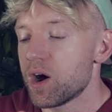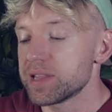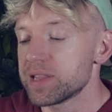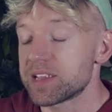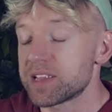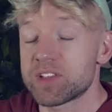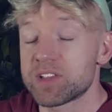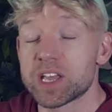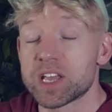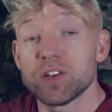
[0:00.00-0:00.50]

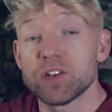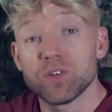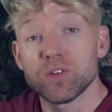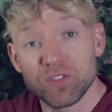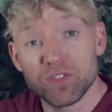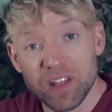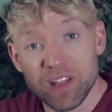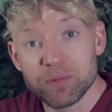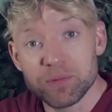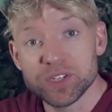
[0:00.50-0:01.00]
let's take a new
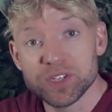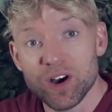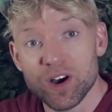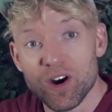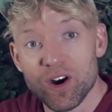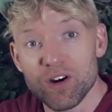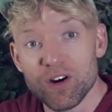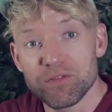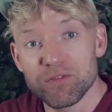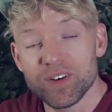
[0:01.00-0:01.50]
snapshot
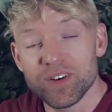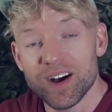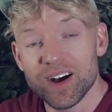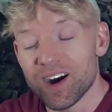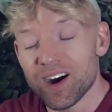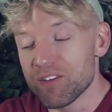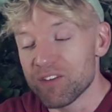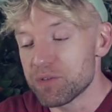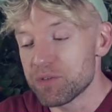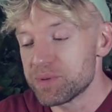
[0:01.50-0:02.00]
of
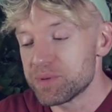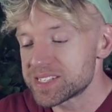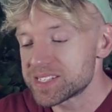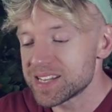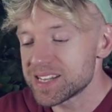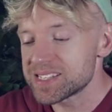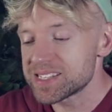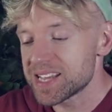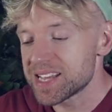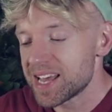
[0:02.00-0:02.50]
the
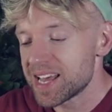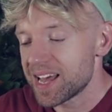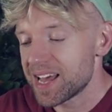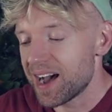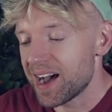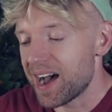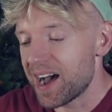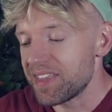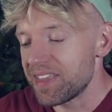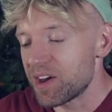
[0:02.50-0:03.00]
business.
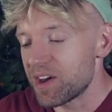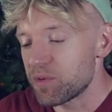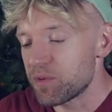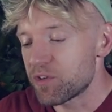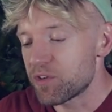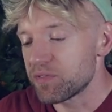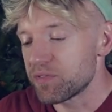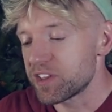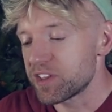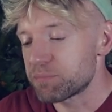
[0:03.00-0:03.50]
And then
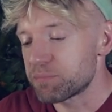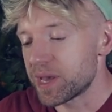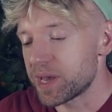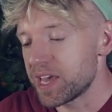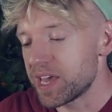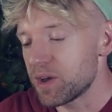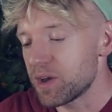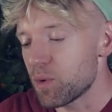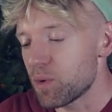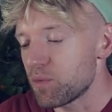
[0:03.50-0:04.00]
we've got this bit
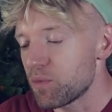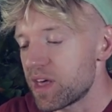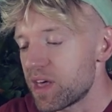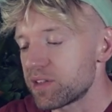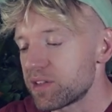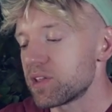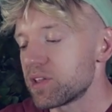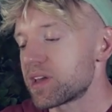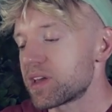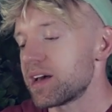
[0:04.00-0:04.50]
here. We'll
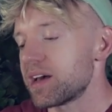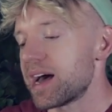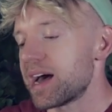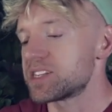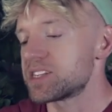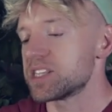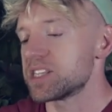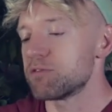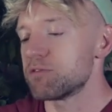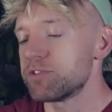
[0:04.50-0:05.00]
then look at
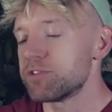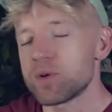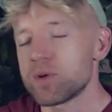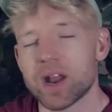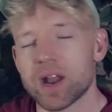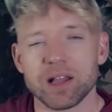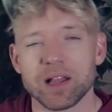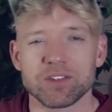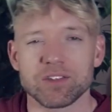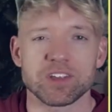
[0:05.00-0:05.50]
actually the review
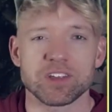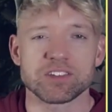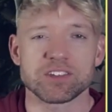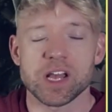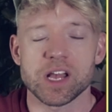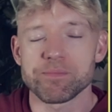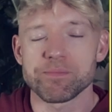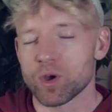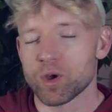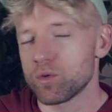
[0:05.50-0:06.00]
analysis
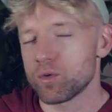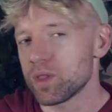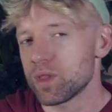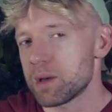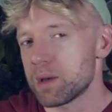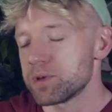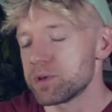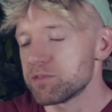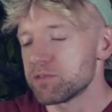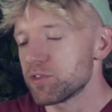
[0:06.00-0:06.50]
and all
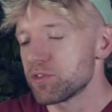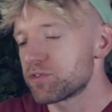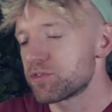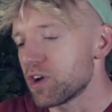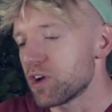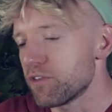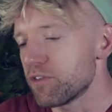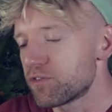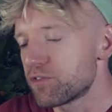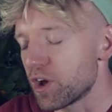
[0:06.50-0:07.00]
that beautiful
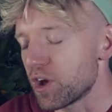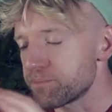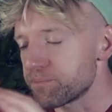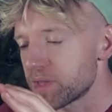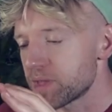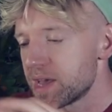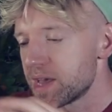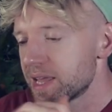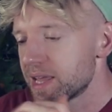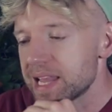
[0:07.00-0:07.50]
stuff. So
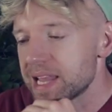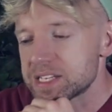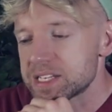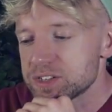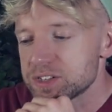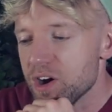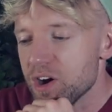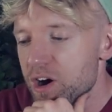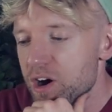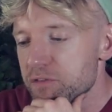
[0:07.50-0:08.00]
let's
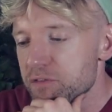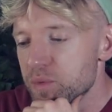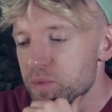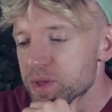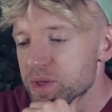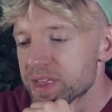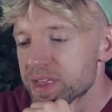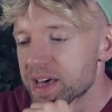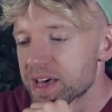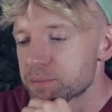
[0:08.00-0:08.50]
start off
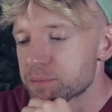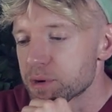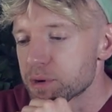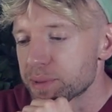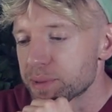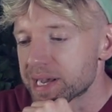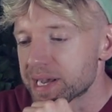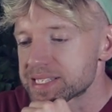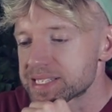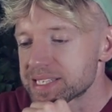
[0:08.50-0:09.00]
with then
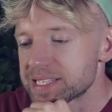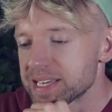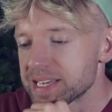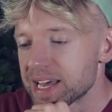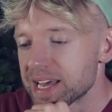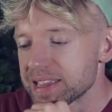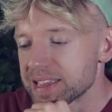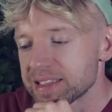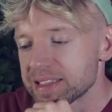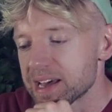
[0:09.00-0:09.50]
Perplexity.
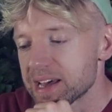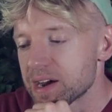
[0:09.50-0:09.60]
And